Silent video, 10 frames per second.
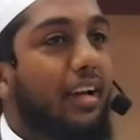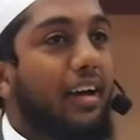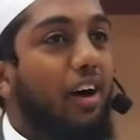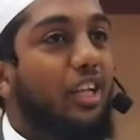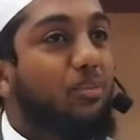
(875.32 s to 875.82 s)

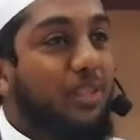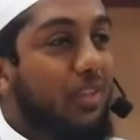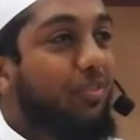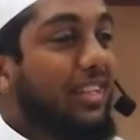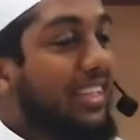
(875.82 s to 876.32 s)
are
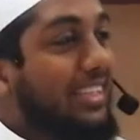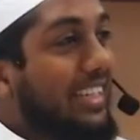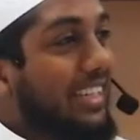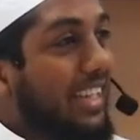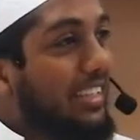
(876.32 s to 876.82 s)
specifically
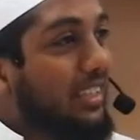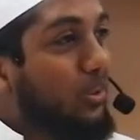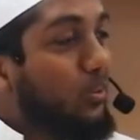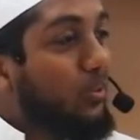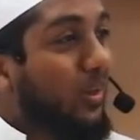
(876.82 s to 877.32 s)

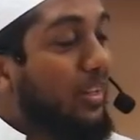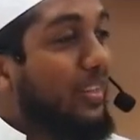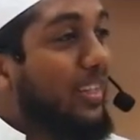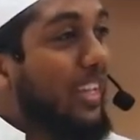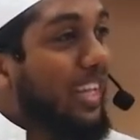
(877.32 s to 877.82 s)
dedicated to one of
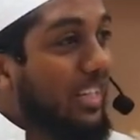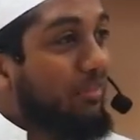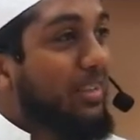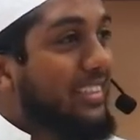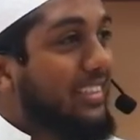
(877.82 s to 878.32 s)
the
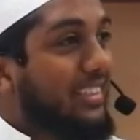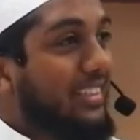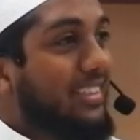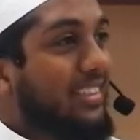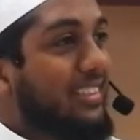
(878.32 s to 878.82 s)
enemies
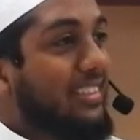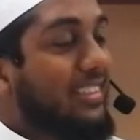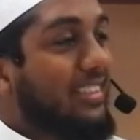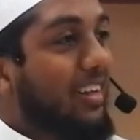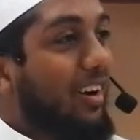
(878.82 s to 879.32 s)

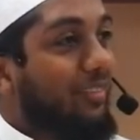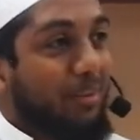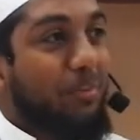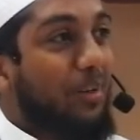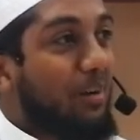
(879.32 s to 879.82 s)
of
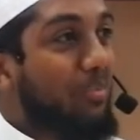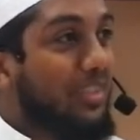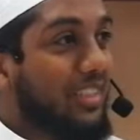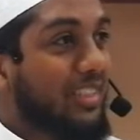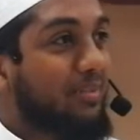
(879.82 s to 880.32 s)
Nabi Muhammad
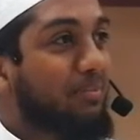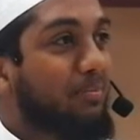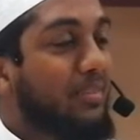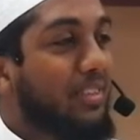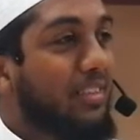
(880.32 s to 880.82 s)
Sallallahu Alaihi
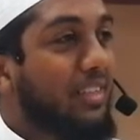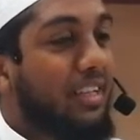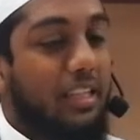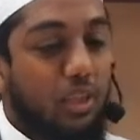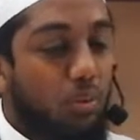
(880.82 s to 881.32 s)
Wasallam.
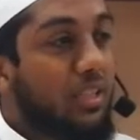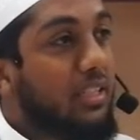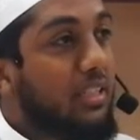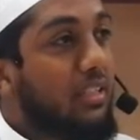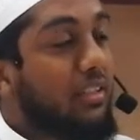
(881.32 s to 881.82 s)
This
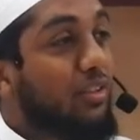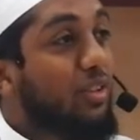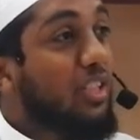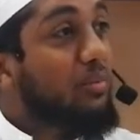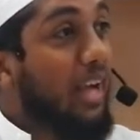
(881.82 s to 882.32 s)
was
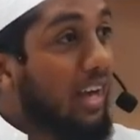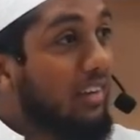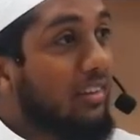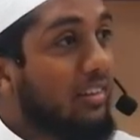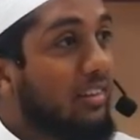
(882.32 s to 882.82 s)
Rasulullah's
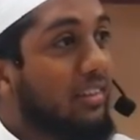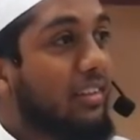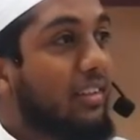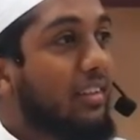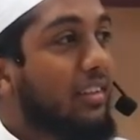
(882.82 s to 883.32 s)
uncle,
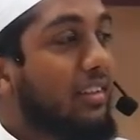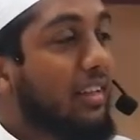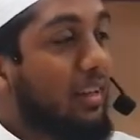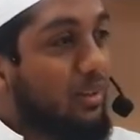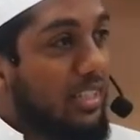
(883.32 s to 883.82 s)

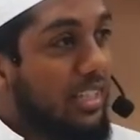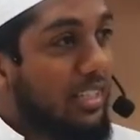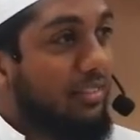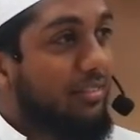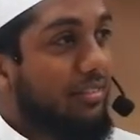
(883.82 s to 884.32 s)
close
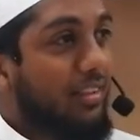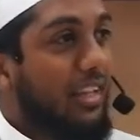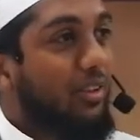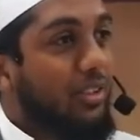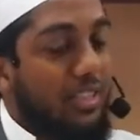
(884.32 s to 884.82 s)
relative,
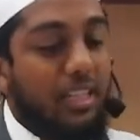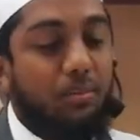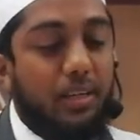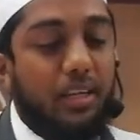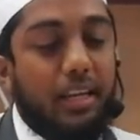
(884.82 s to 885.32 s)
and he was his
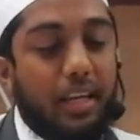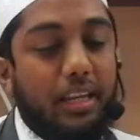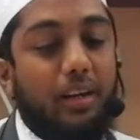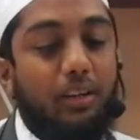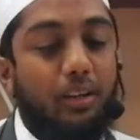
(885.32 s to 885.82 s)
enemy. And
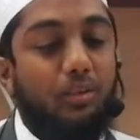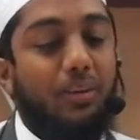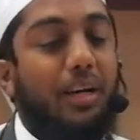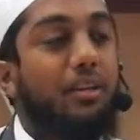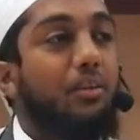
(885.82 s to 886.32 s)
now Allah
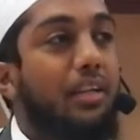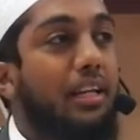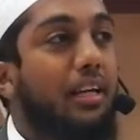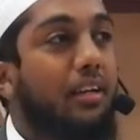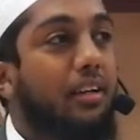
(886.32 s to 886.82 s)
subhanahu wa
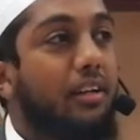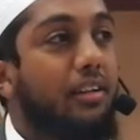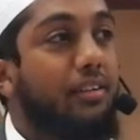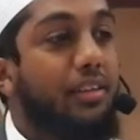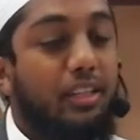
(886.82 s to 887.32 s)
ta'ala
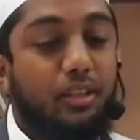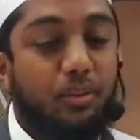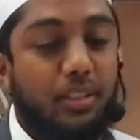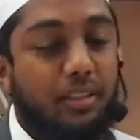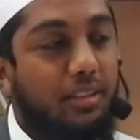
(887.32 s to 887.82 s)
deals
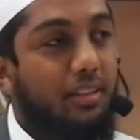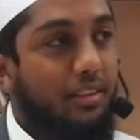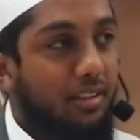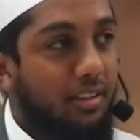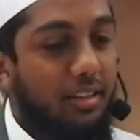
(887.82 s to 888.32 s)
with it
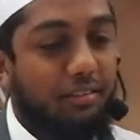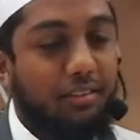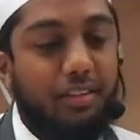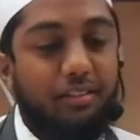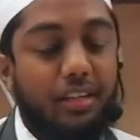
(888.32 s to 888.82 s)
in a
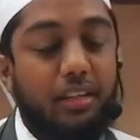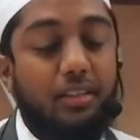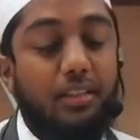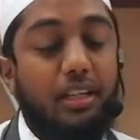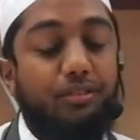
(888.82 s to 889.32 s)
very, very
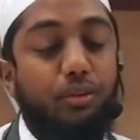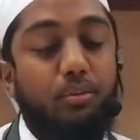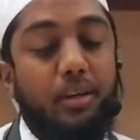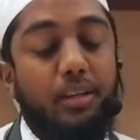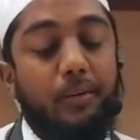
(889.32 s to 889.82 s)
straightforward
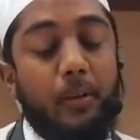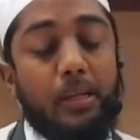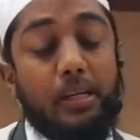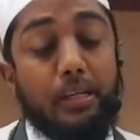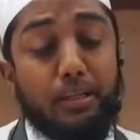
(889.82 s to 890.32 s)
manner.
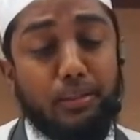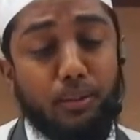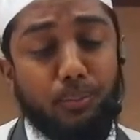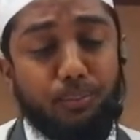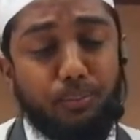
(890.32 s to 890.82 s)
So